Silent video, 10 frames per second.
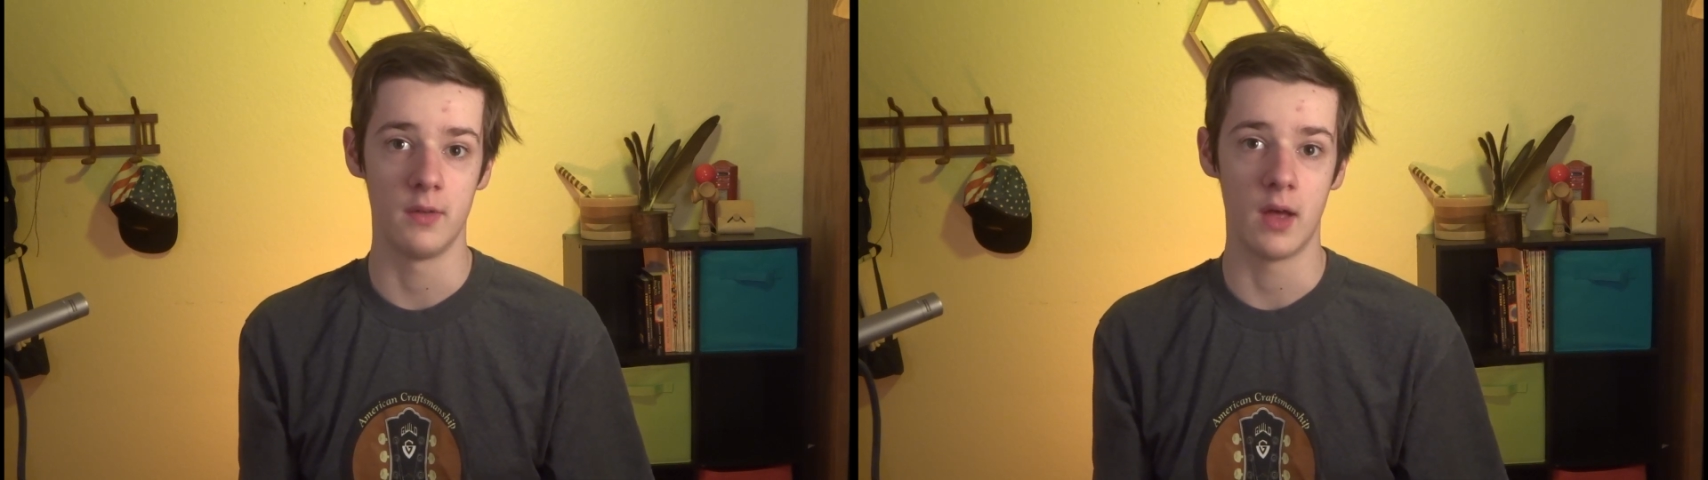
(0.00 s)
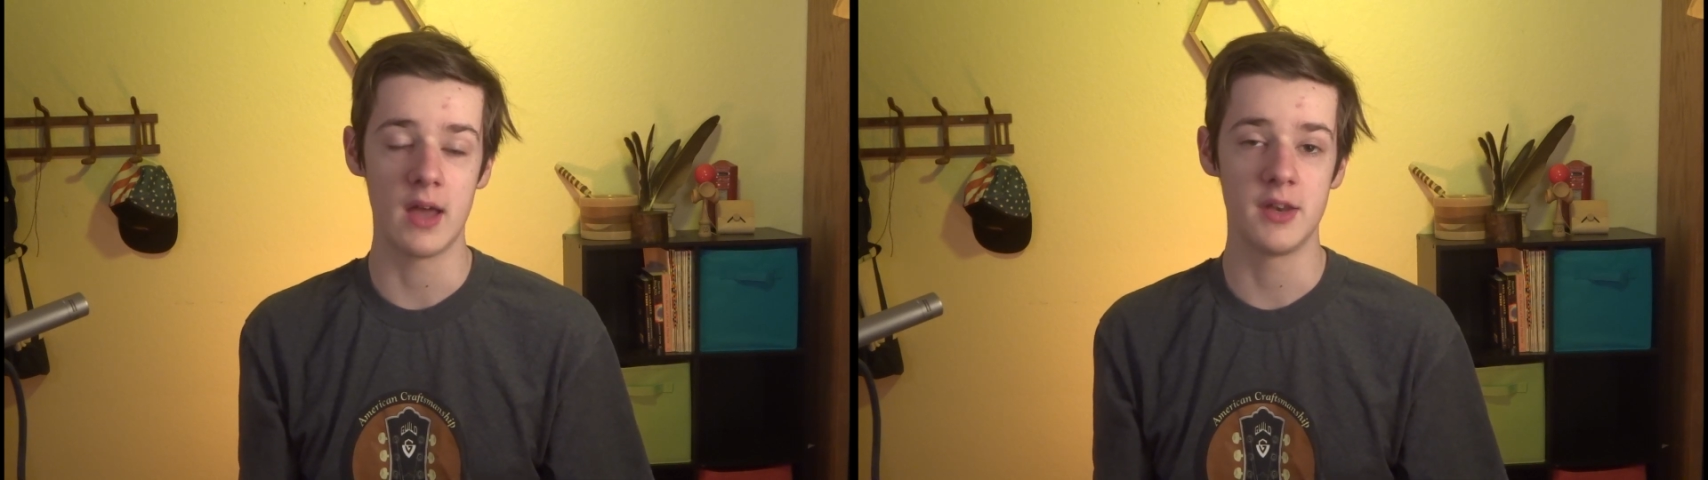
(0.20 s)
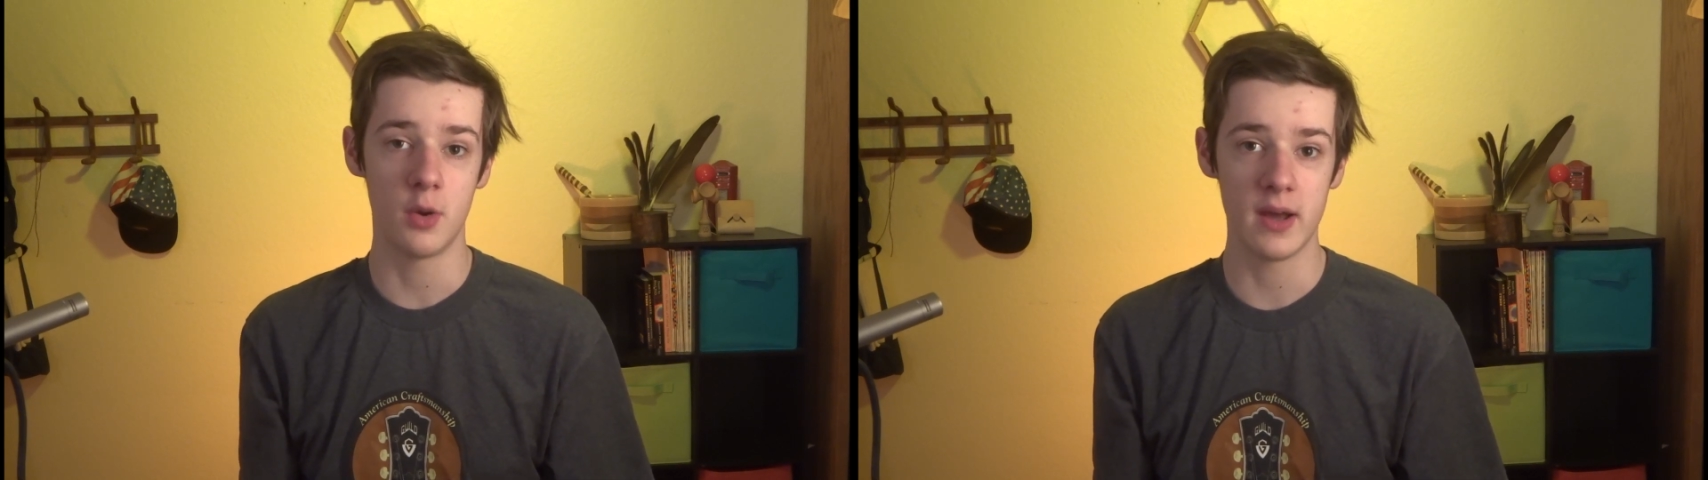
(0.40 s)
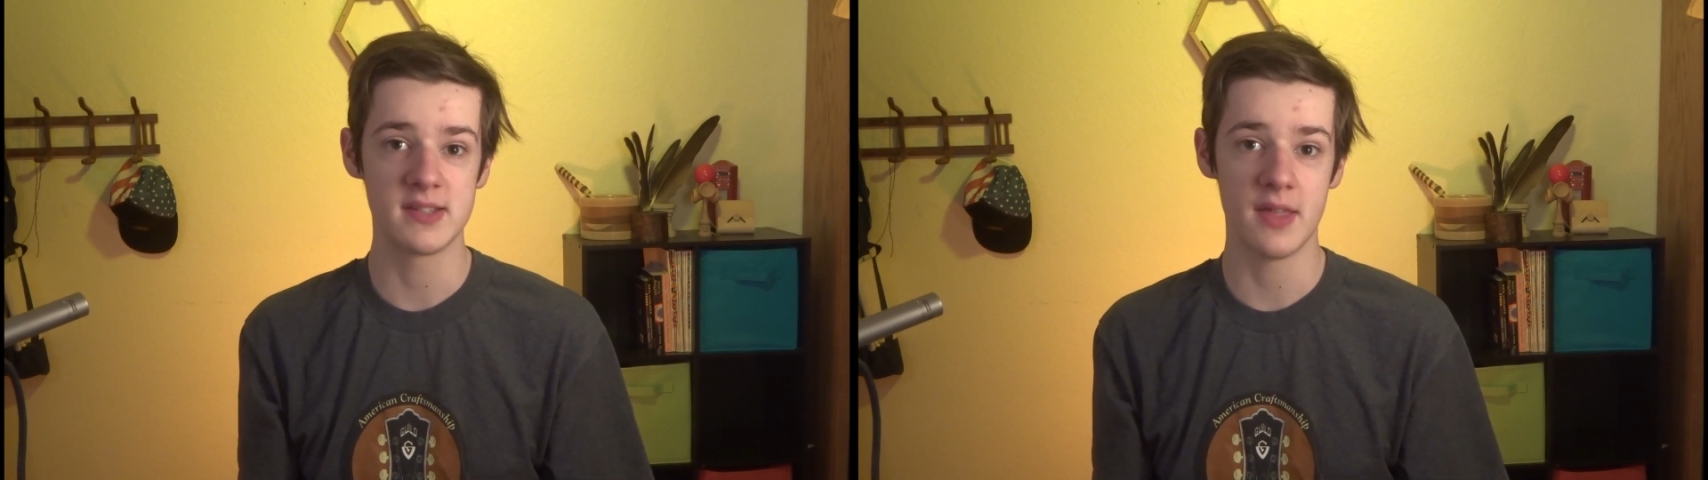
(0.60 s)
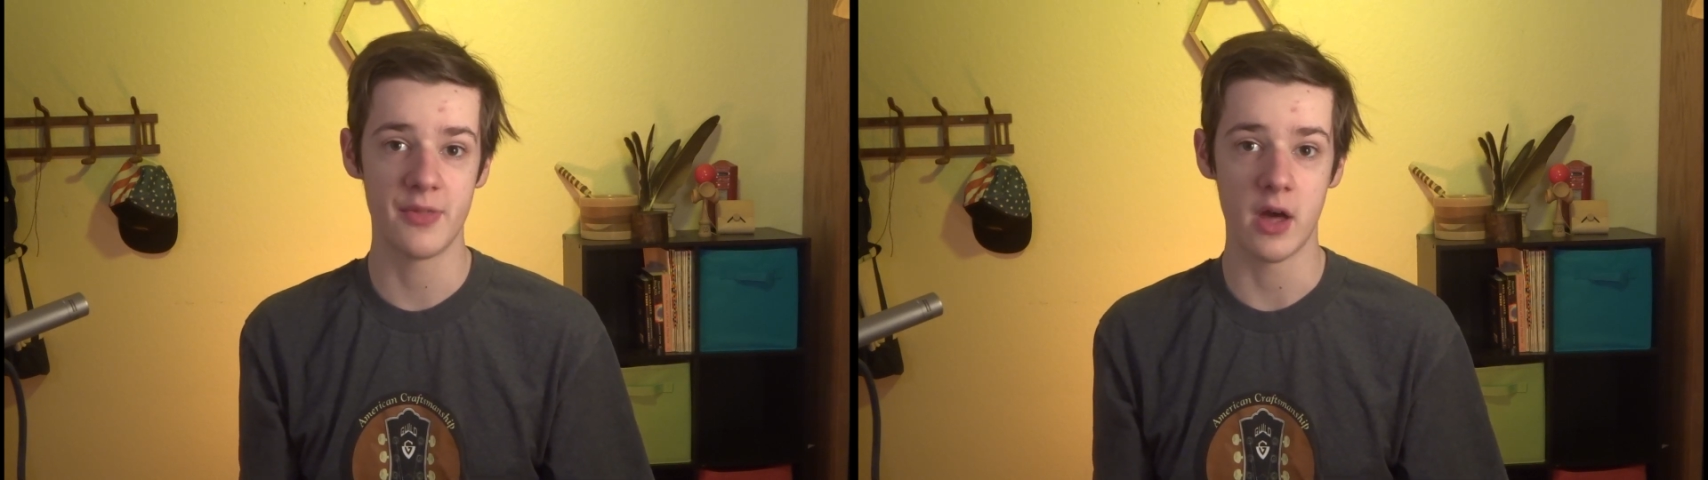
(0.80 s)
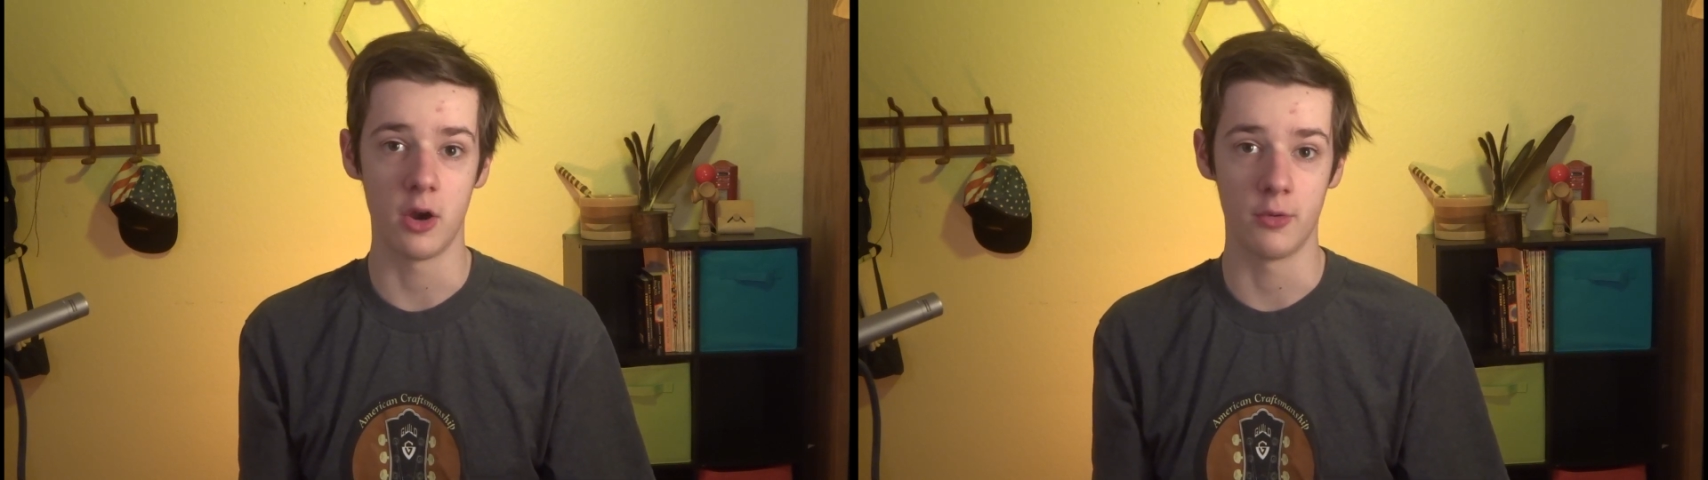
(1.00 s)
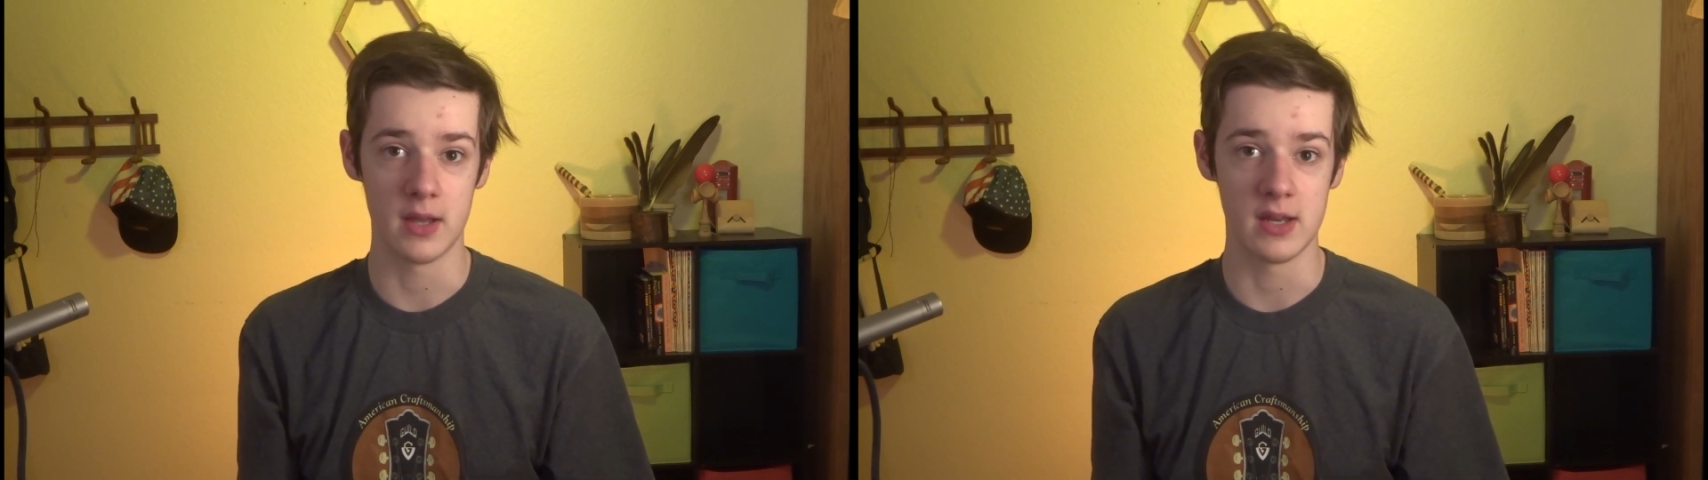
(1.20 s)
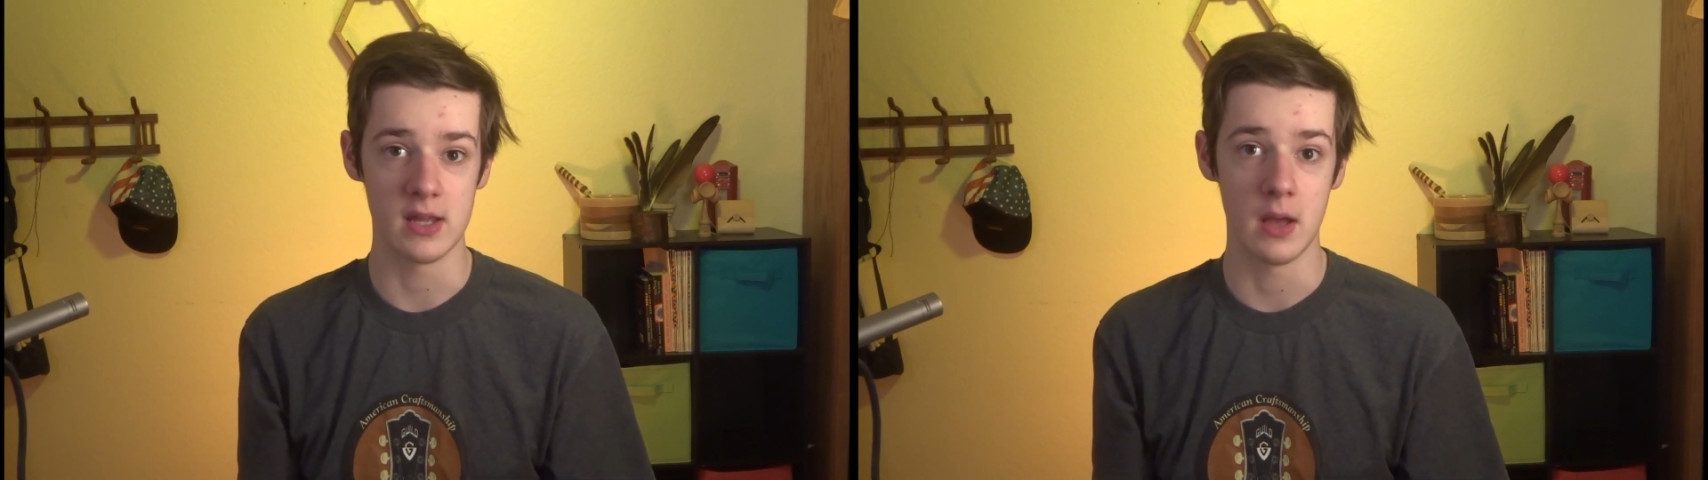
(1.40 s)
I know I said that
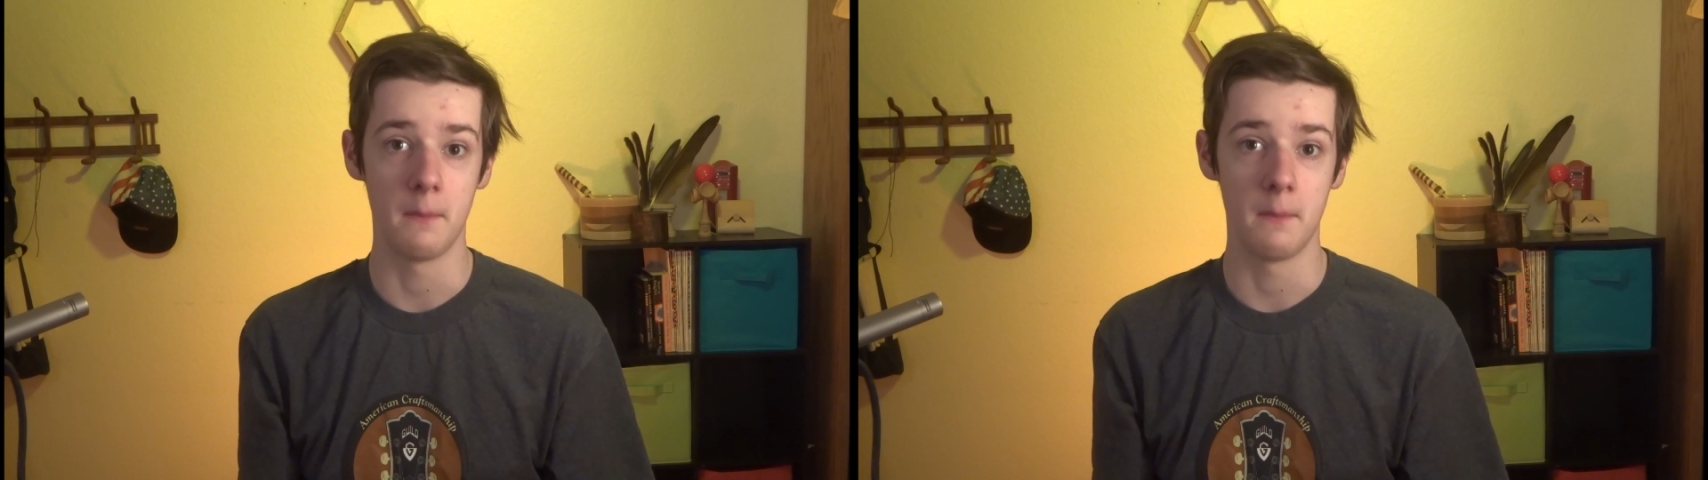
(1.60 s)
already,